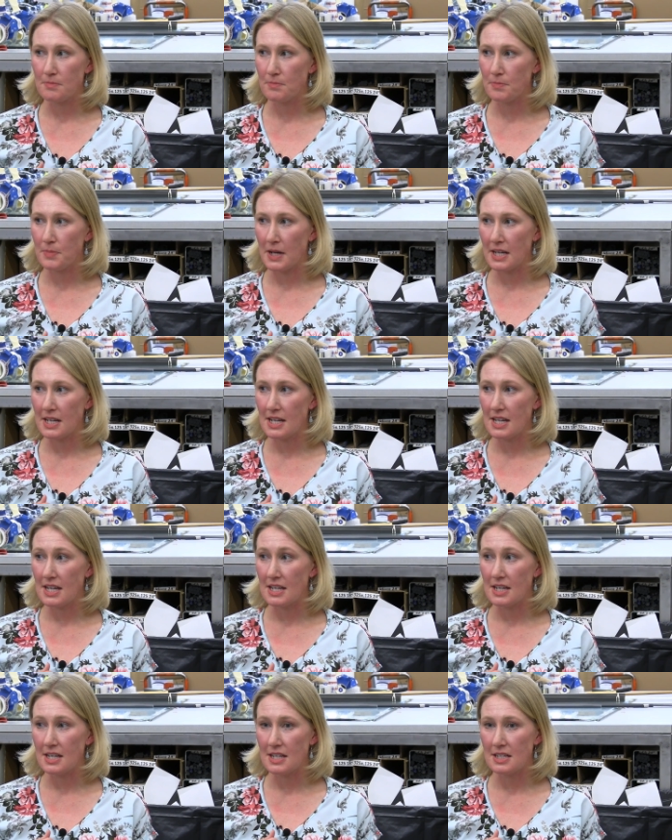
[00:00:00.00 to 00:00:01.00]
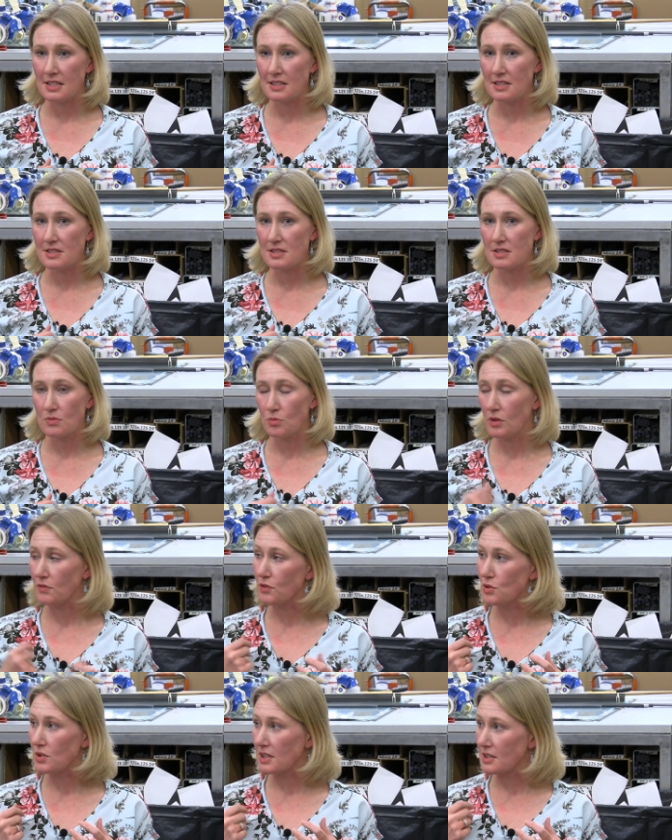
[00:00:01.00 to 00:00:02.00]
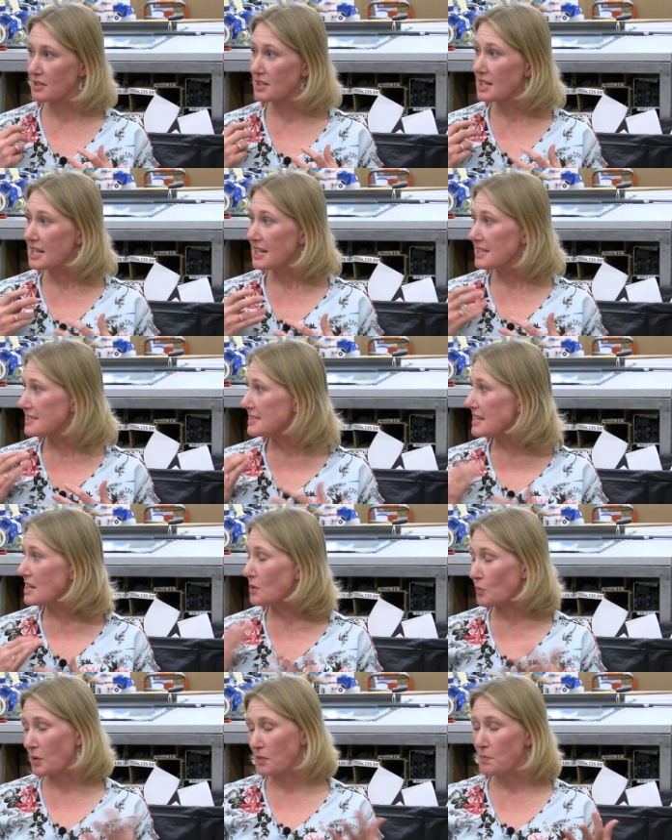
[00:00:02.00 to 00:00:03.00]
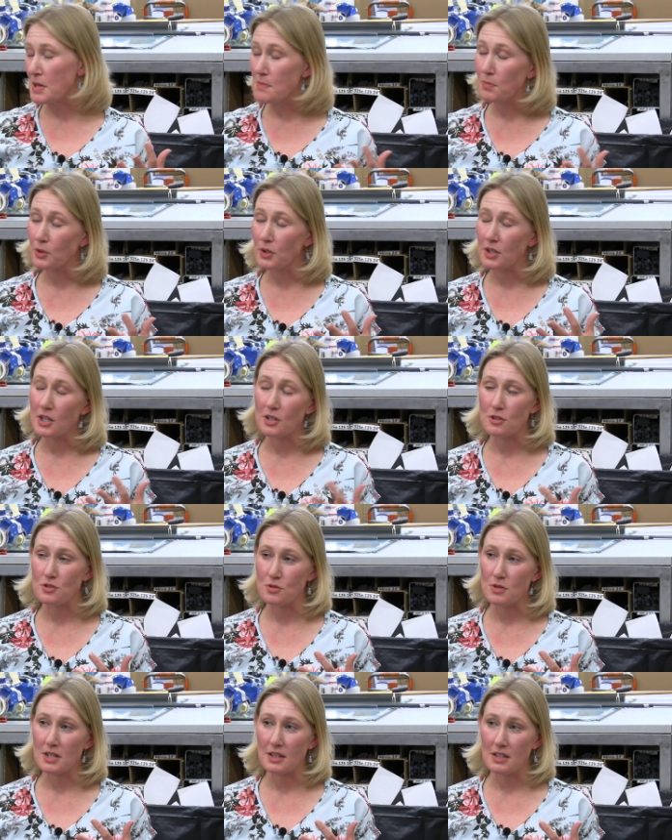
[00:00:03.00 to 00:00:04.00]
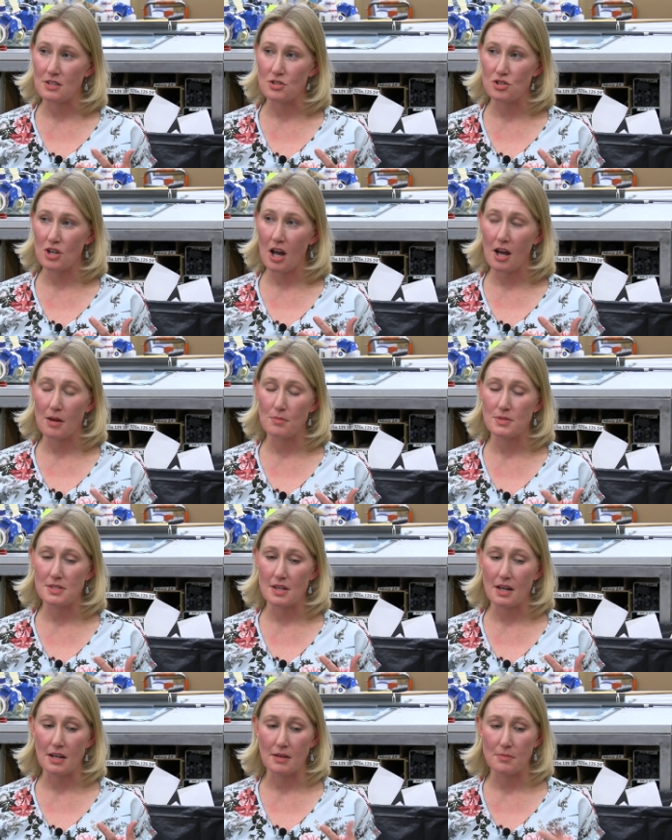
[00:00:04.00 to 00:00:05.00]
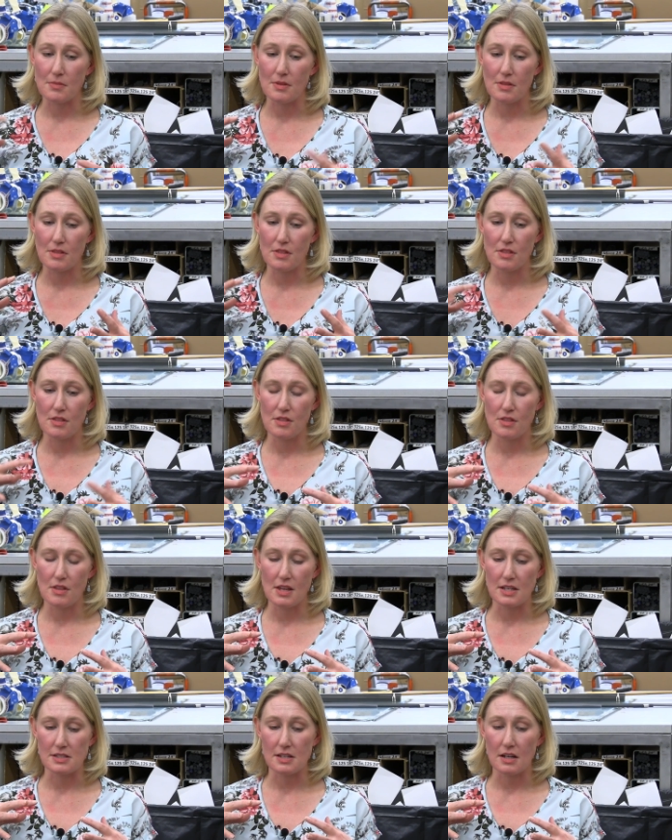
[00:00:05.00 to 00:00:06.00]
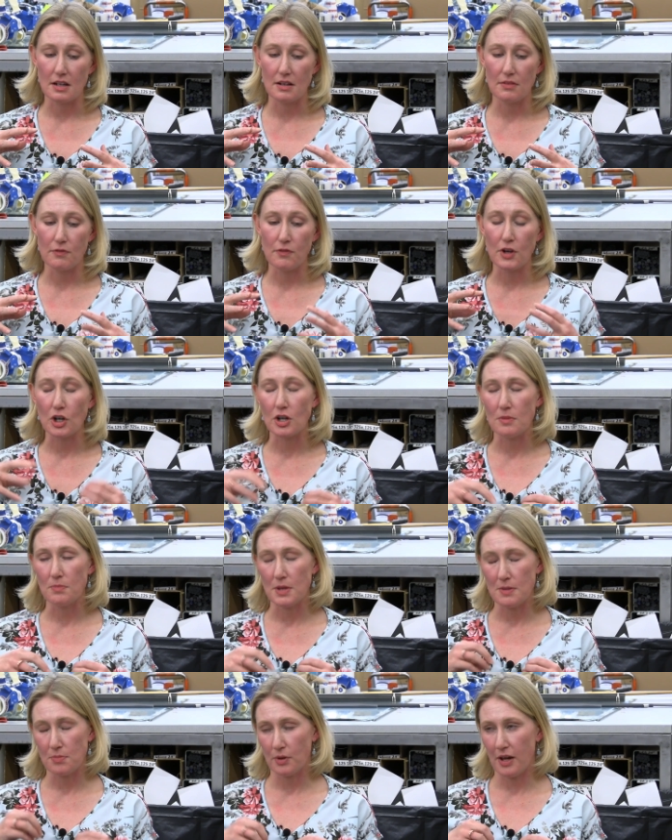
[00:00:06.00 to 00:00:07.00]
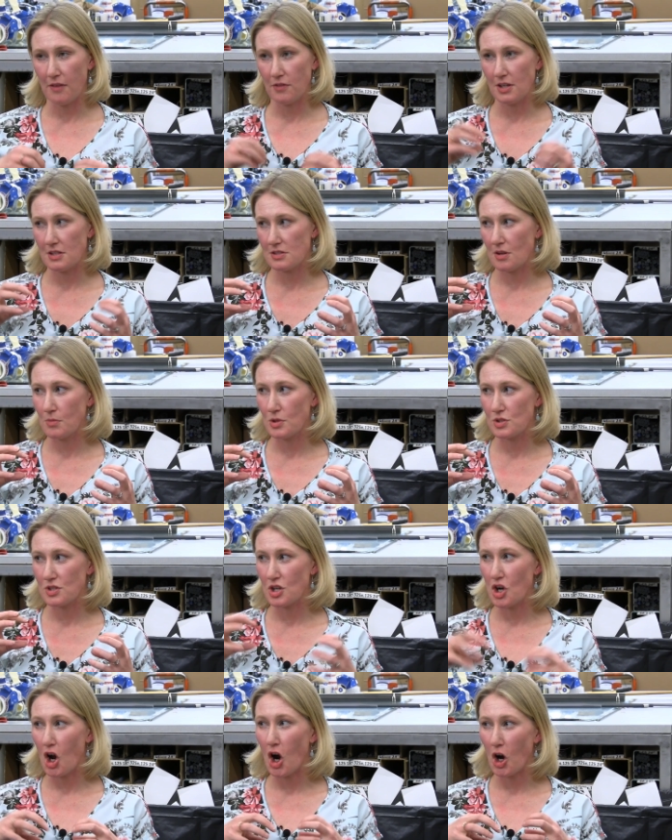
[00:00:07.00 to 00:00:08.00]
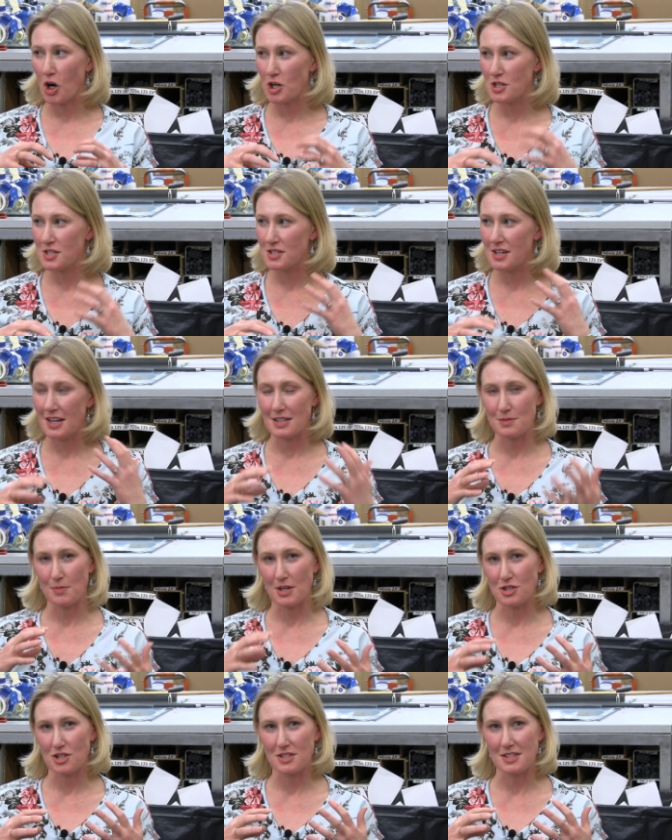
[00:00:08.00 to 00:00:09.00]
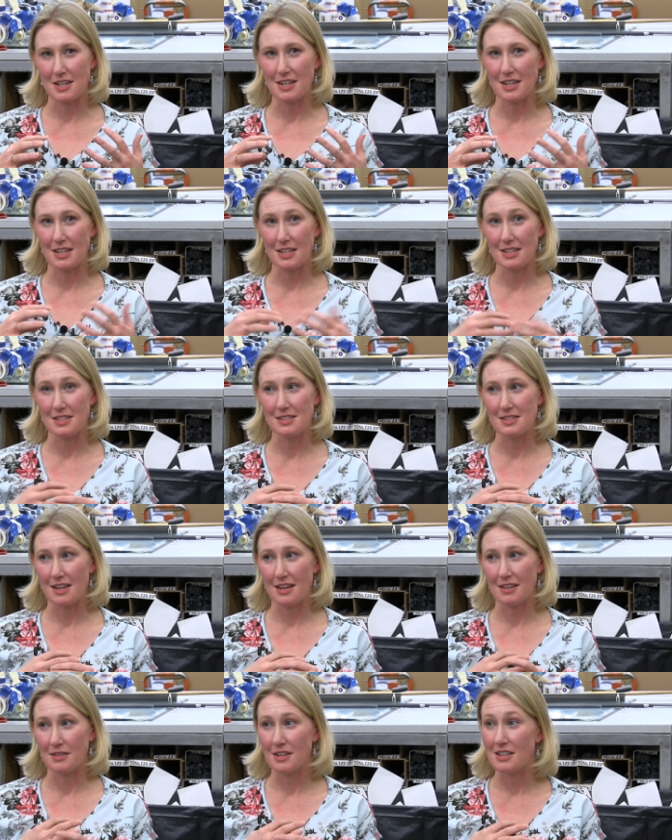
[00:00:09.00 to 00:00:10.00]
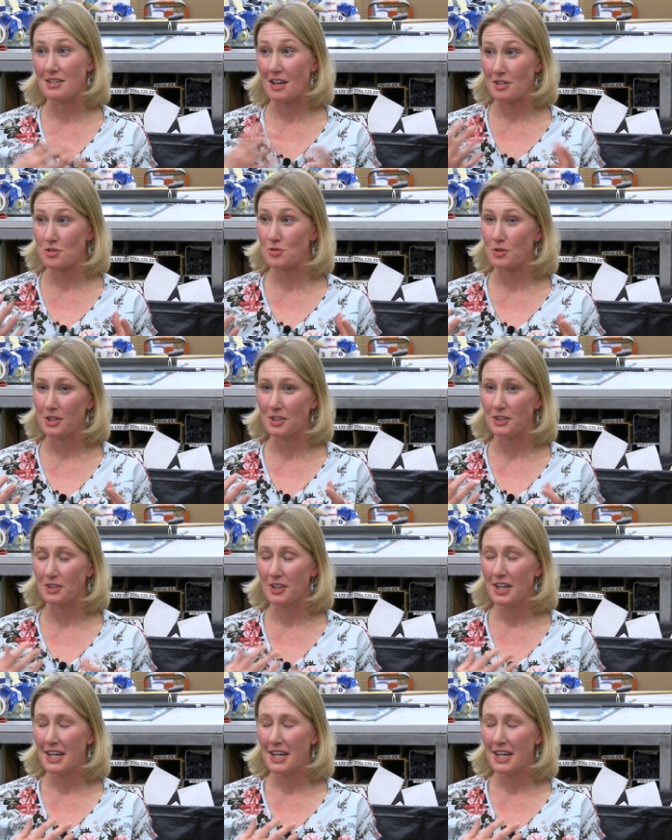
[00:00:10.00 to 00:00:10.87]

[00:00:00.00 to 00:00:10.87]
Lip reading: But it is, if you could see it with people in here doing these jobs, it's very people heavy. It's almost an art as much as it is an industrial